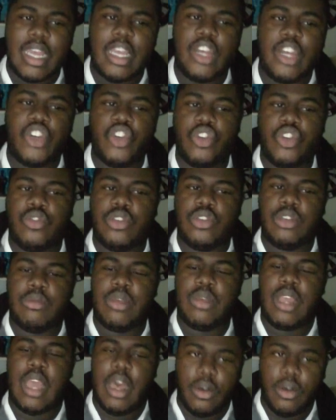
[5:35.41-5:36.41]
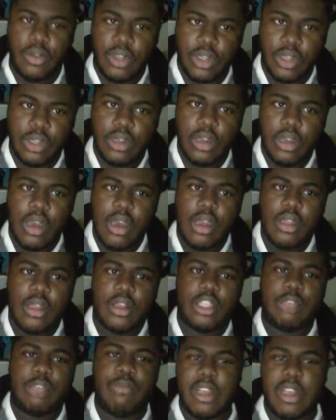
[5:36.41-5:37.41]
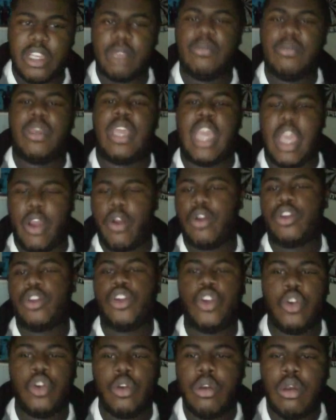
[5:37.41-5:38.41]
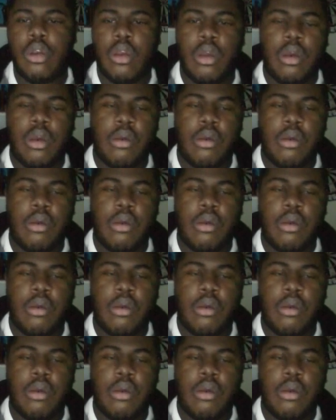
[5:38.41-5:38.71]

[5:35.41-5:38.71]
that he should do something else to spice up the character.